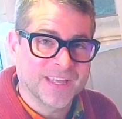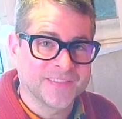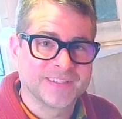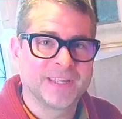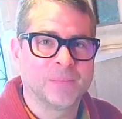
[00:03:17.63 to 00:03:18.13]

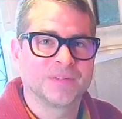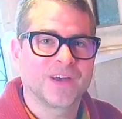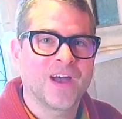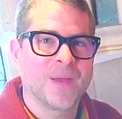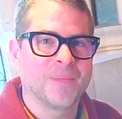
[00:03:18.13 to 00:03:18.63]
the same
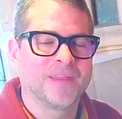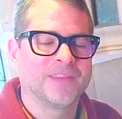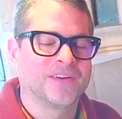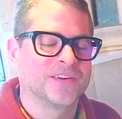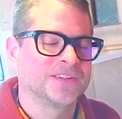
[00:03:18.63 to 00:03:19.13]
time. And
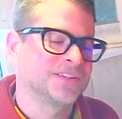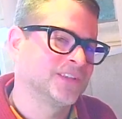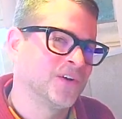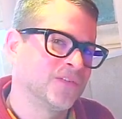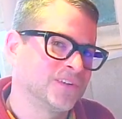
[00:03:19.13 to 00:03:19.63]
they're
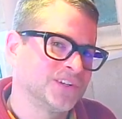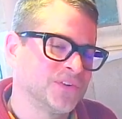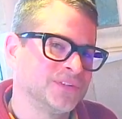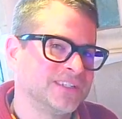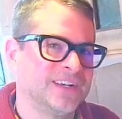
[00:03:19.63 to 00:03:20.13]
the
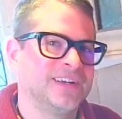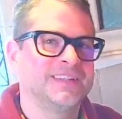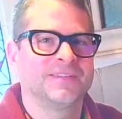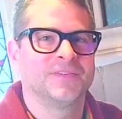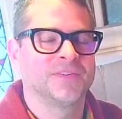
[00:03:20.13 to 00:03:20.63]
overtone
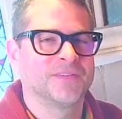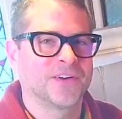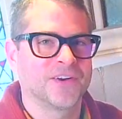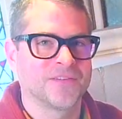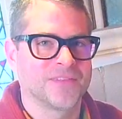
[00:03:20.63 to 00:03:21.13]
series, if you've ever
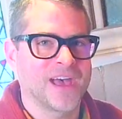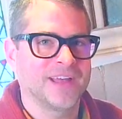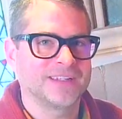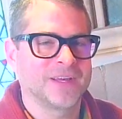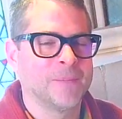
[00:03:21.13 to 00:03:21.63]
heard of
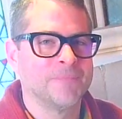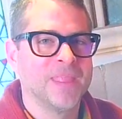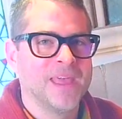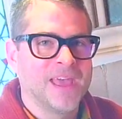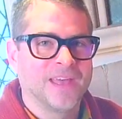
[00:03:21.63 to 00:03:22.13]
that.
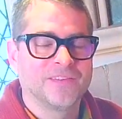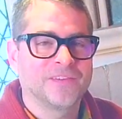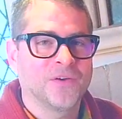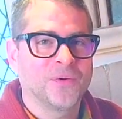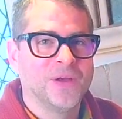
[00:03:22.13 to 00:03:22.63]
And
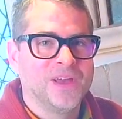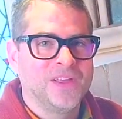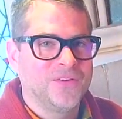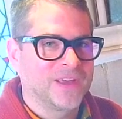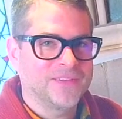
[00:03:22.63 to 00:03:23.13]
so
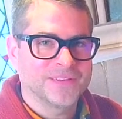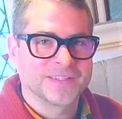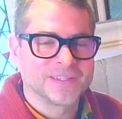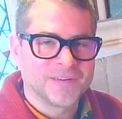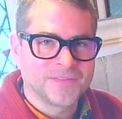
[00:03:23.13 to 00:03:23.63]
you get
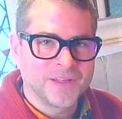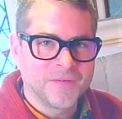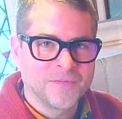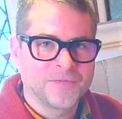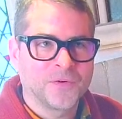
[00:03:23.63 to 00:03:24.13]
this
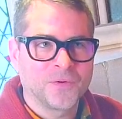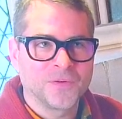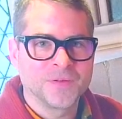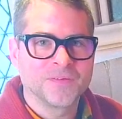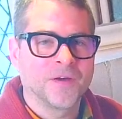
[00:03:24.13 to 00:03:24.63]
lovely
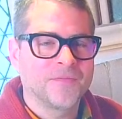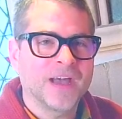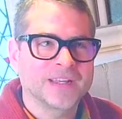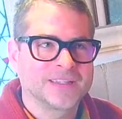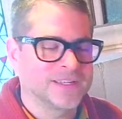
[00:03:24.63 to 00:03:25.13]
full
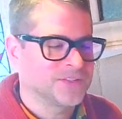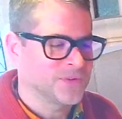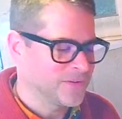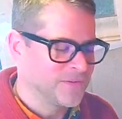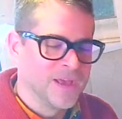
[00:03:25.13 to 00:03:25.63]
effect that
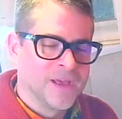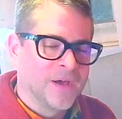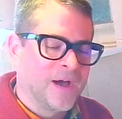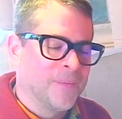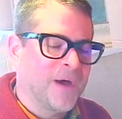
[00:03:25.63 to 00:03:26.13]
sort of
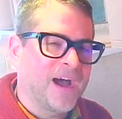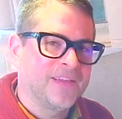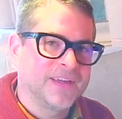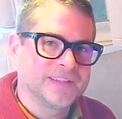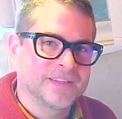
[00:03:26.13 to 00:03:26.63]

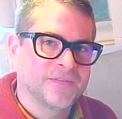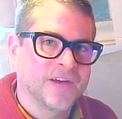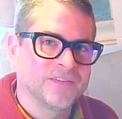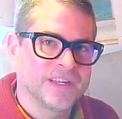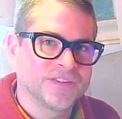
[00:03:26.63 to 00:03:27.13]
highlights the
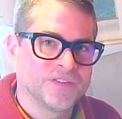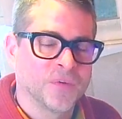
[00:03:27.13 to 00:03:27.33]
foundational